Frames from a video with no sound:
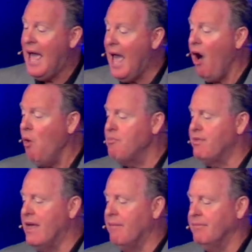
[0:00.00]
help
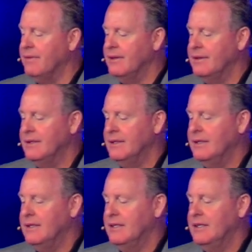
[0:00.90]
them.
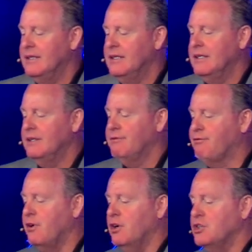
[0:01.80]

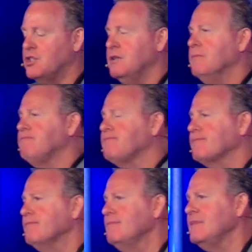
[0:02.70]
First,
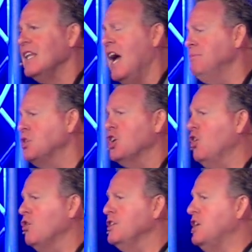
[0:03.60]
I'm just going to
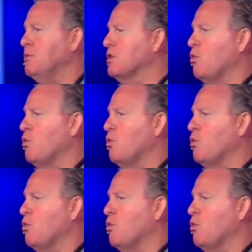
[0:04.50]
only deal with the